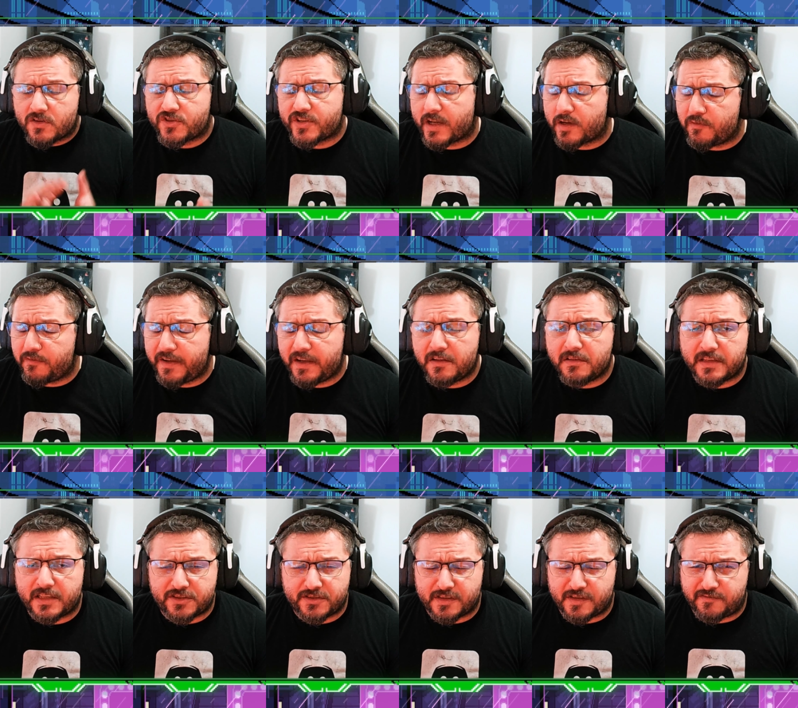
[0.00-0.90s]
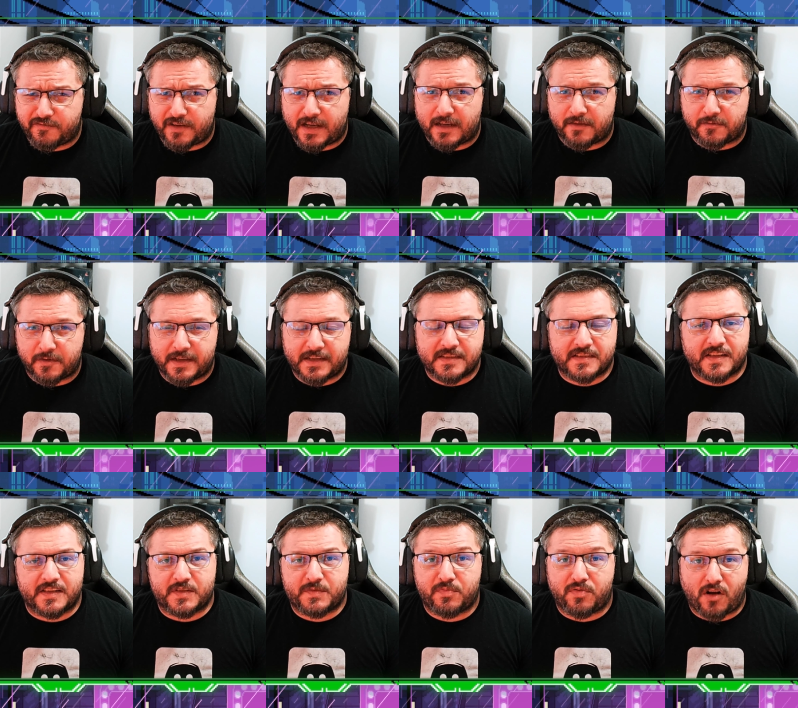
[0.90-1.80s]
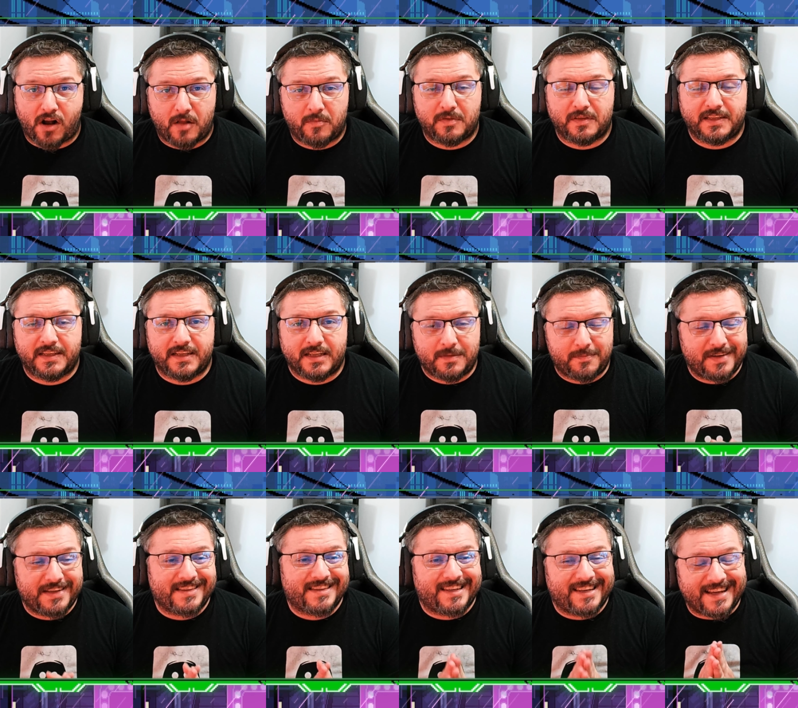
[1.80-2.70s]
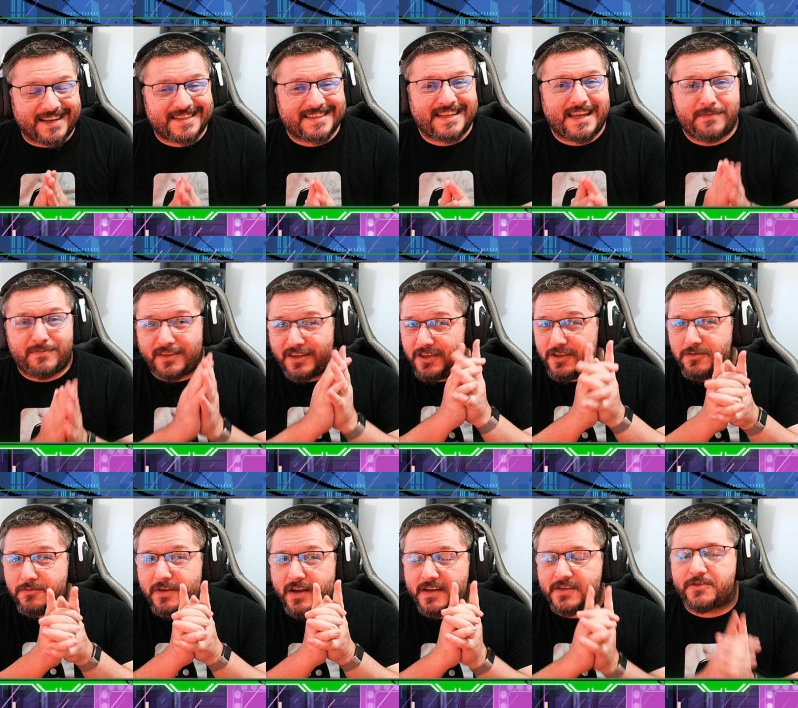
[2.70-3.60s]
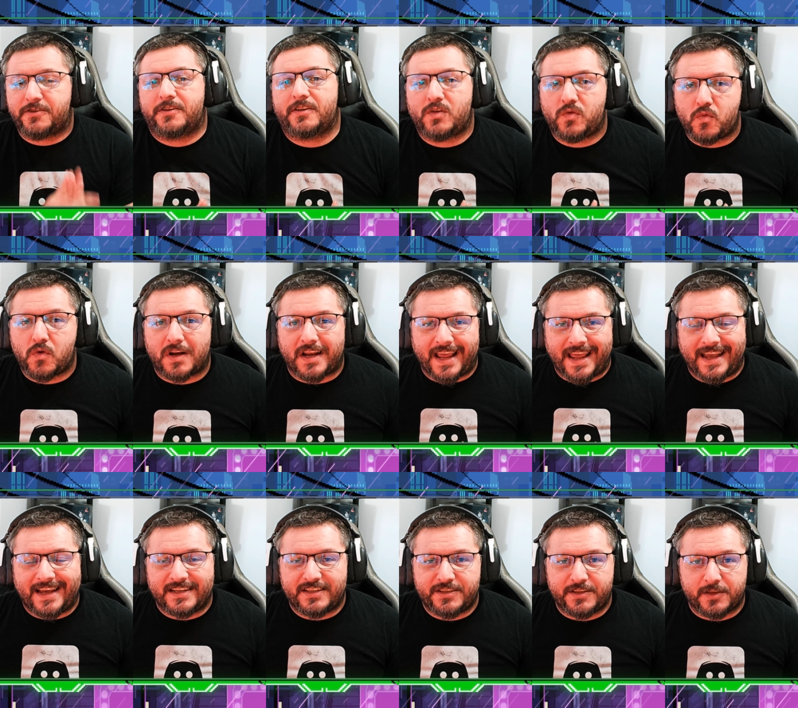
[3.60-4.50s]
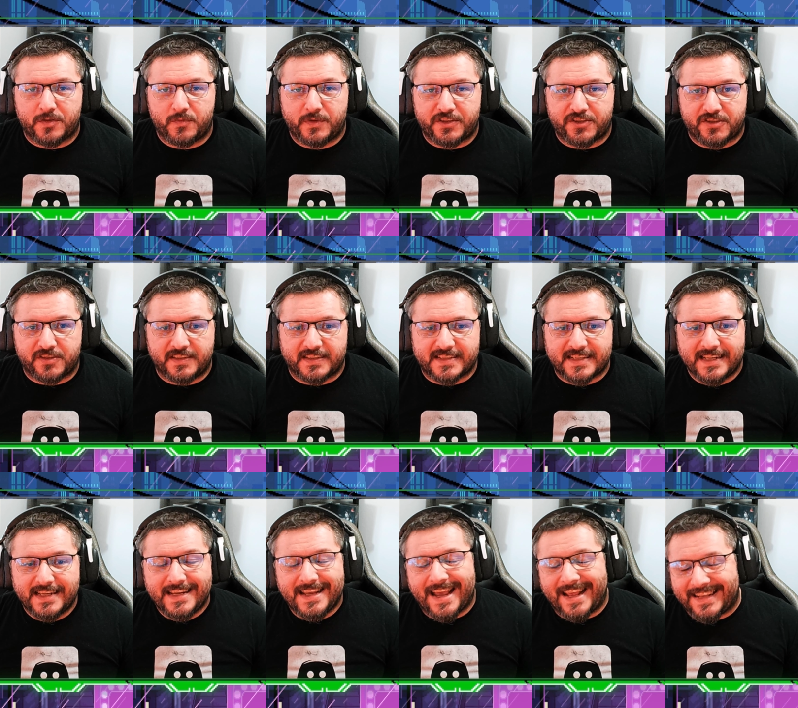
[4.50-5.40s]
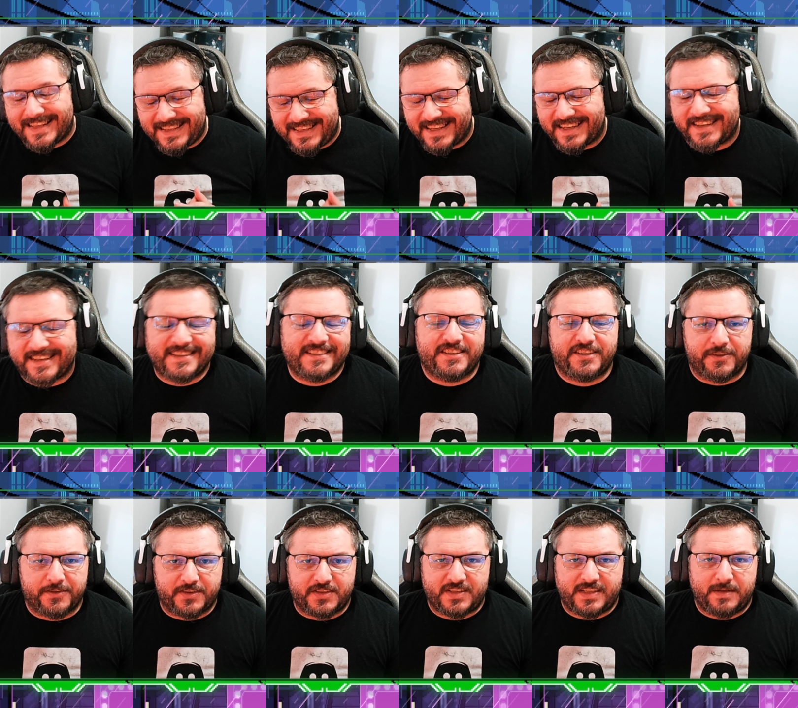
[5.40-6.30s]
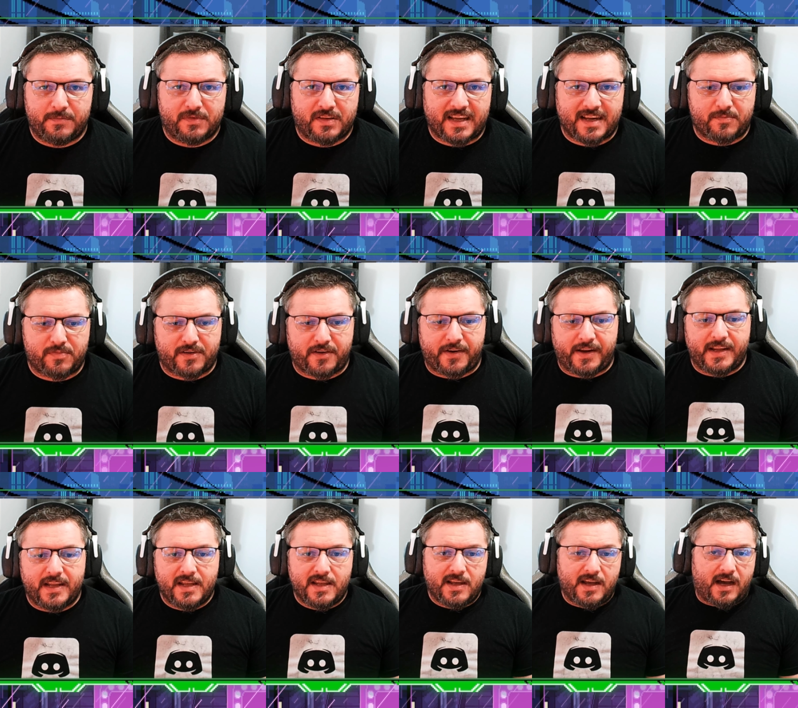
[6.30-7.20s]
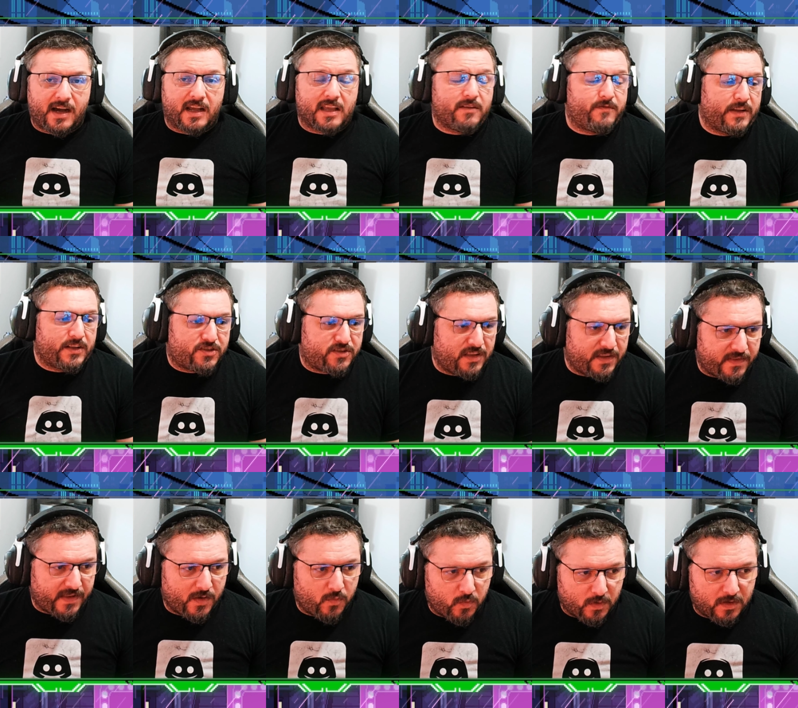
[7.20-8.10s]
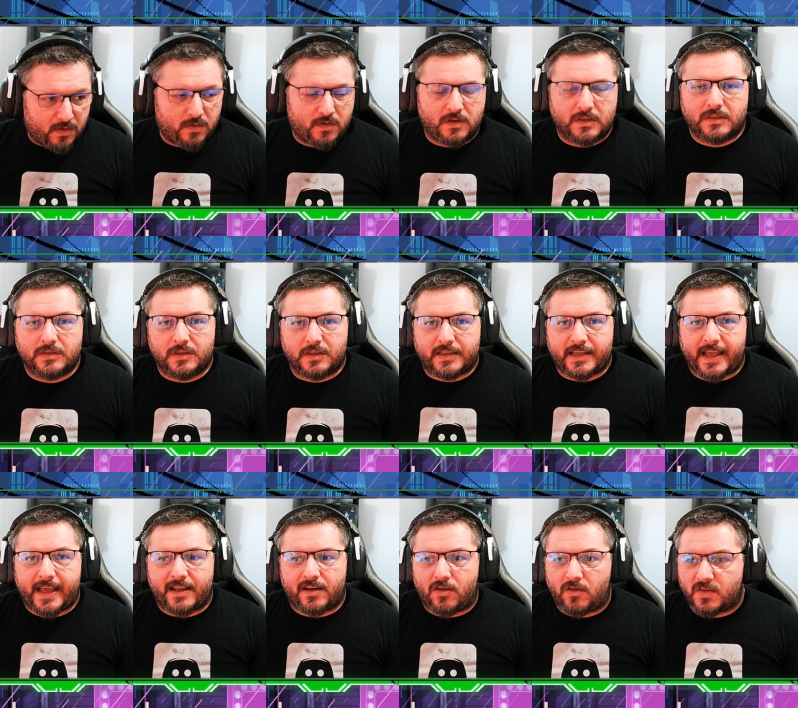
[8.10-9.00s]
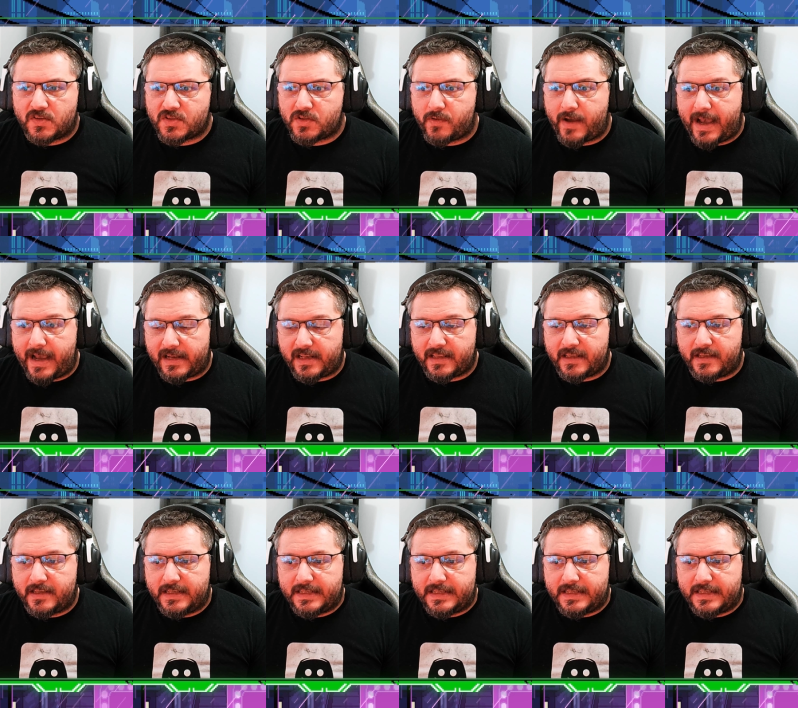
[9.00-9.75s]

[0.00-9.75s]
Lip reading: Shadowveil Legend of the Five Rings is probably going to be the next game that you guys are going to want to add to your wish list and get it into your Steam library. Eventually, they will look at also adding